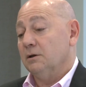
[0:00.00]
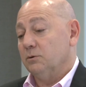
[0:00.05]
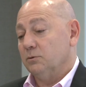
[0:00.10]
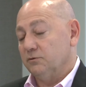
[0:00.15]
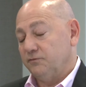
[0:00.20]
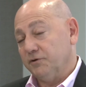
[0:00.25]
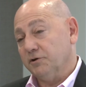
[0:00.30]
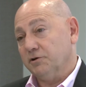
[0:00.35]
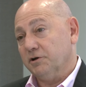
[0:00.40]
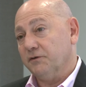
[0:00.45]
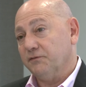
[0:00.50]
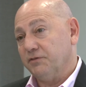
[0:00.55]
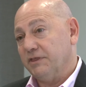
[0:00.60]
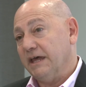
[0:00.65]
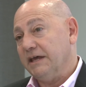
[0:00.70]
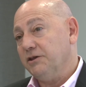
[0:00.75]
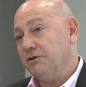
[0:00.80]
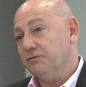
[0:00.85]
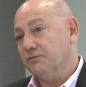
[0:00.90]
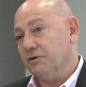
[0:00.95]
Well, fair enough.
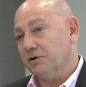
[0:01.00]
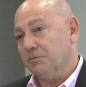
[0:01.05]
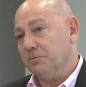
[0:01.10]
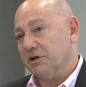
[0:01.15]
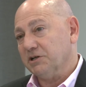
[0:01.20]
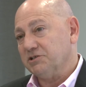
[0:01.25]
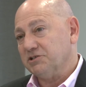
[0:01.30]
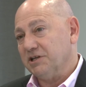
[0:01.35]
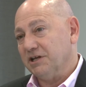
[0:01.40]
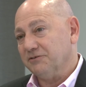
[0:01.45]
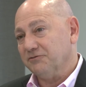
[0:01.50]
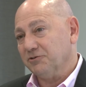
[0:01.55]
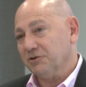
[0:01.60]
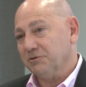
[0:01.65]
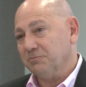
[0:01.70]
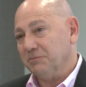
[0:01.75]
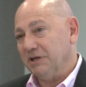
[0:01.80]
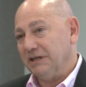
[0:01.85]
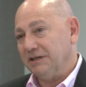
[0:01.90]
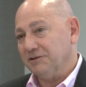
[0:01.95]
Thank you very much, Dan, for
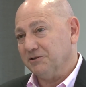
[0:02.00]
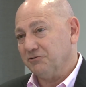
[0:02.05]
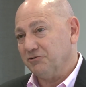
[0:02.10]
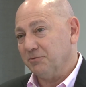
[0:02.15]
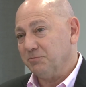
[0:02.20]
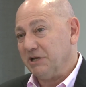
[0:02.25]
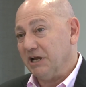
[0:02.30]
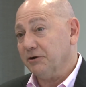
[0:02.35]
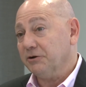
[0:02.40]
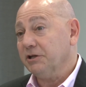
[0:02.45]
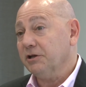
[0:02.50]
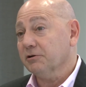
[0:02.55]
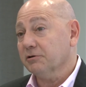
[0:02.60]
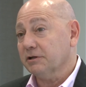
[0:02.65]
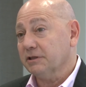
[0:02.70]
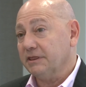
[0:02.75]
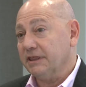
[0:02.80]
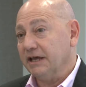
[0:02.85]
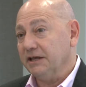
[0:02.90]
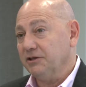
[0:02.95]
making the trip down here,
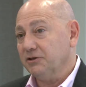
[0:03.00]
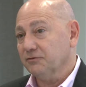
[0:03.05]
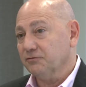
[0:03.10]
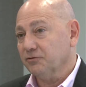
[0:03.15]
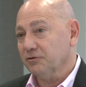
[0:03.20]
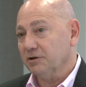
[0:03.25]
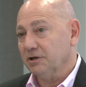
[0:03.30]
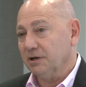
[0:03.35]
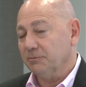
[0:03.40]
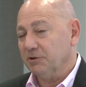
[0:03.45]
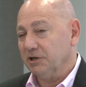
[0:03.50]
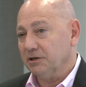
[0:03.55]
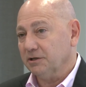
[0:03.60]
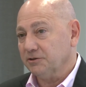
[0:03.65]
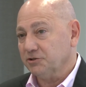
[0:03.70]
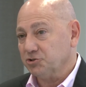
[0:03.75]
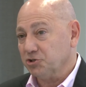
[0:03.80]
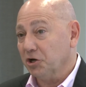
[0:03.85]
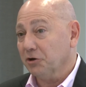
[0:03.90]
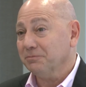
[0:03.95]
and thank you for coming on
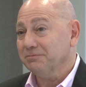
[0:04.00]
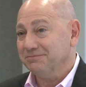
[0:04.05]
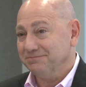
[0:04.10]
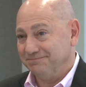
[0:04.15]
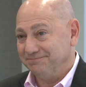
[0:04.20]
the show.